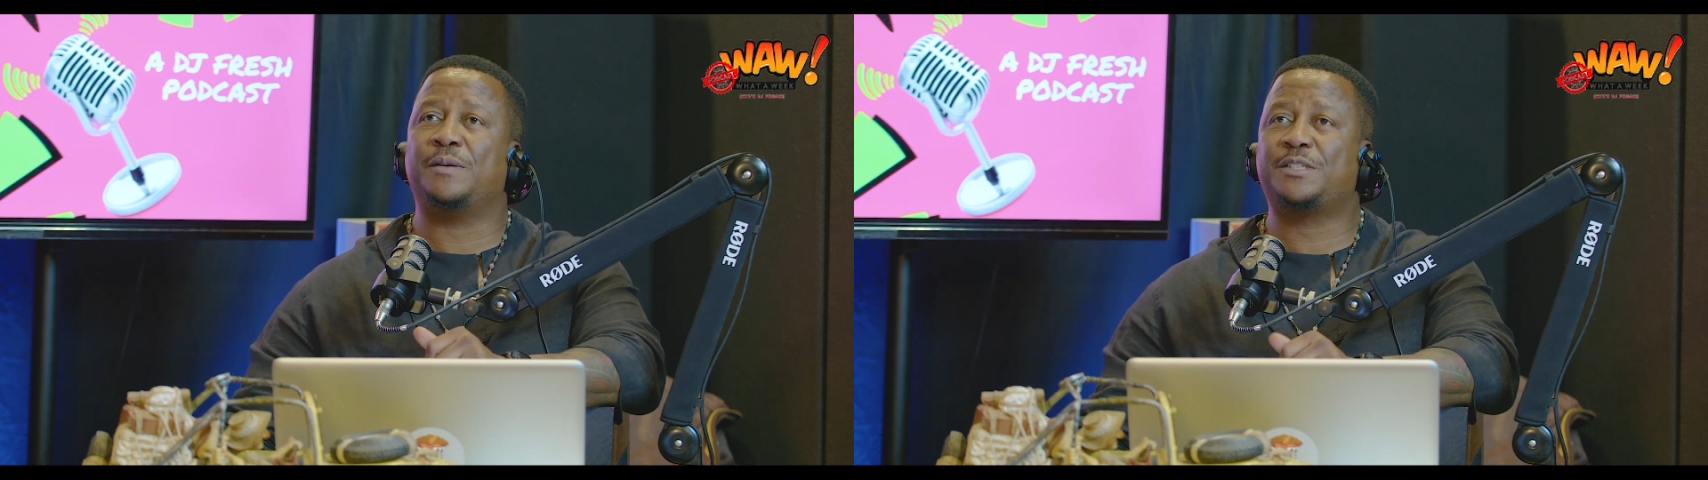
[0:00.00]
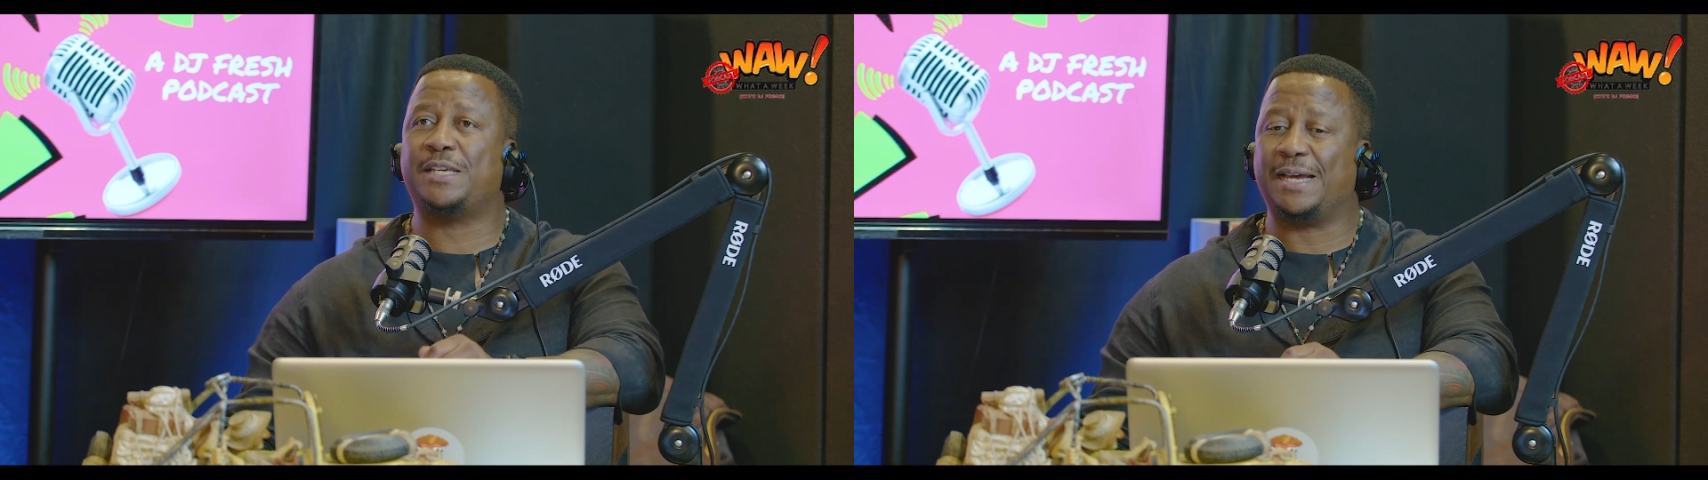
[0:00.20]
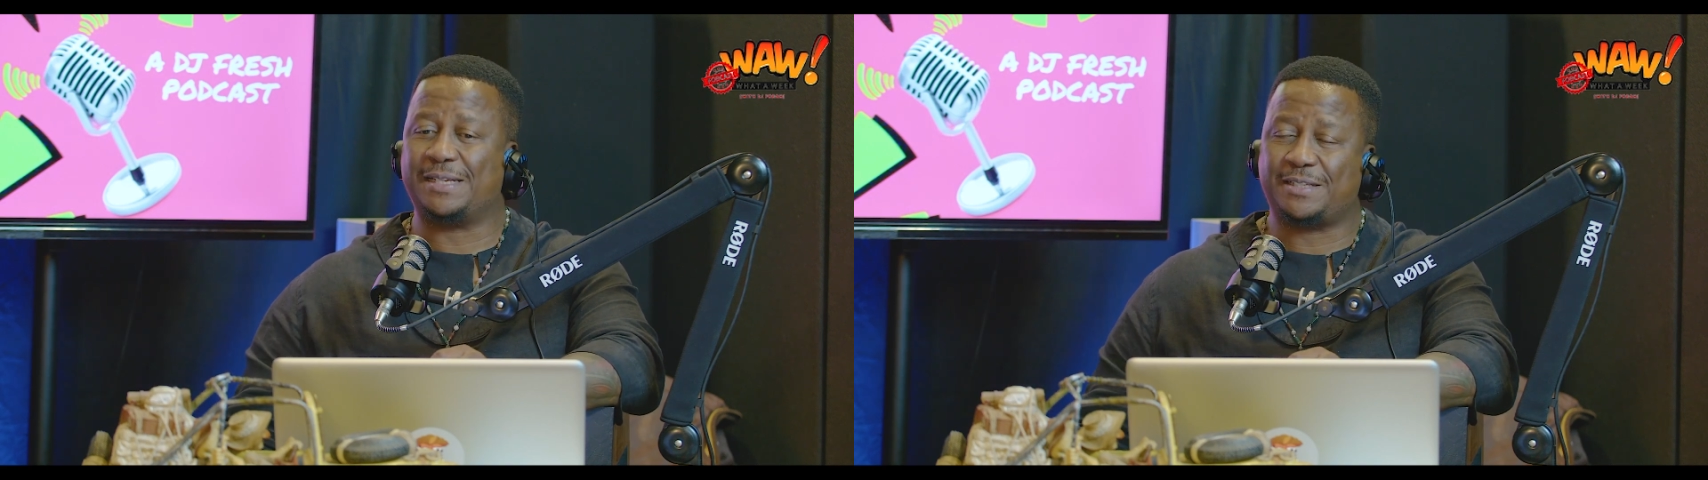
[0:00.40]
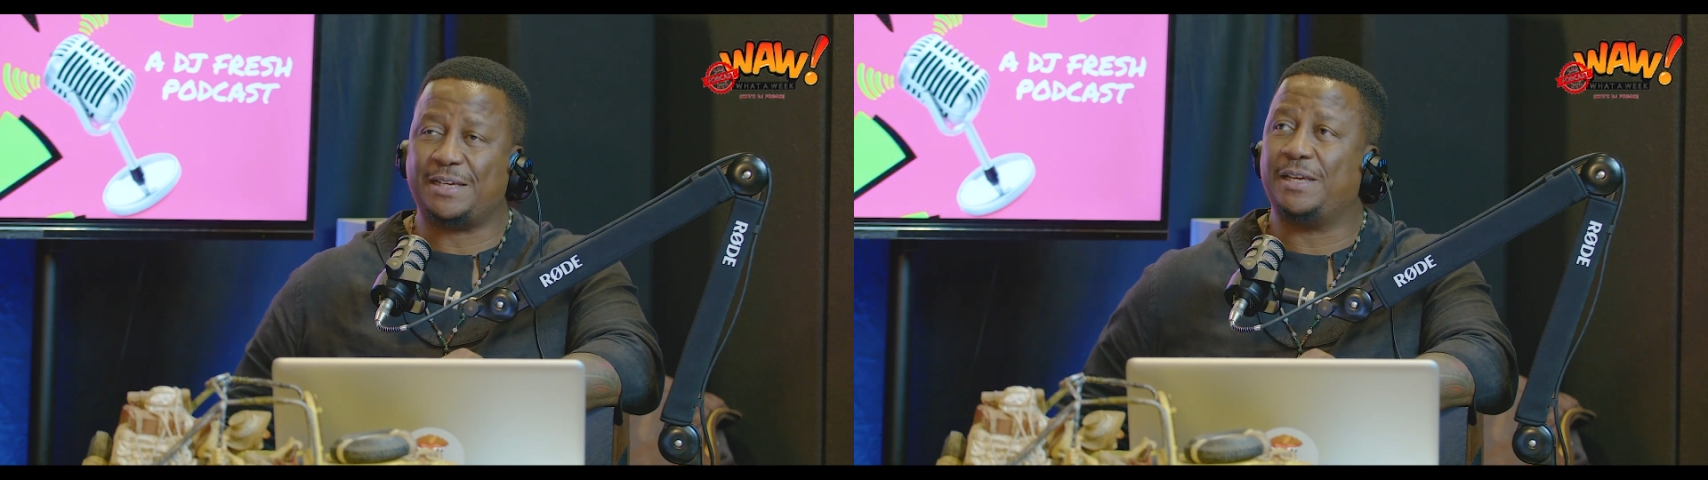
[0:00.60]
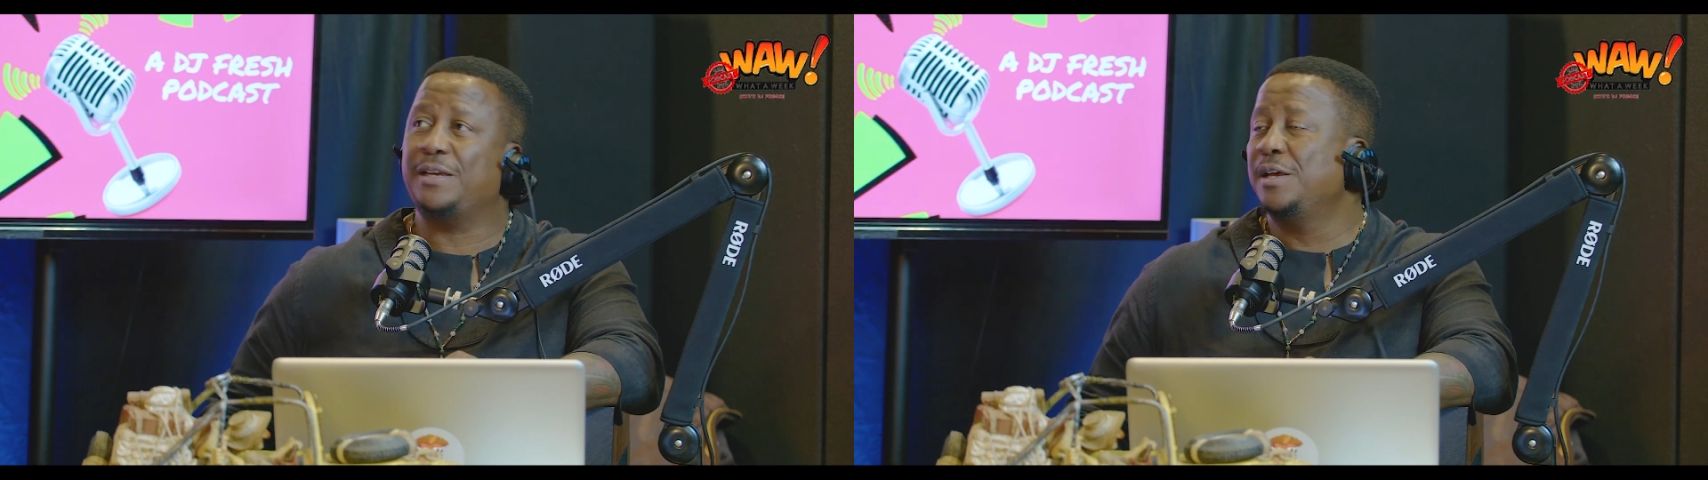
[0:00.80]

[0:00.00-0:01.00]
CIC,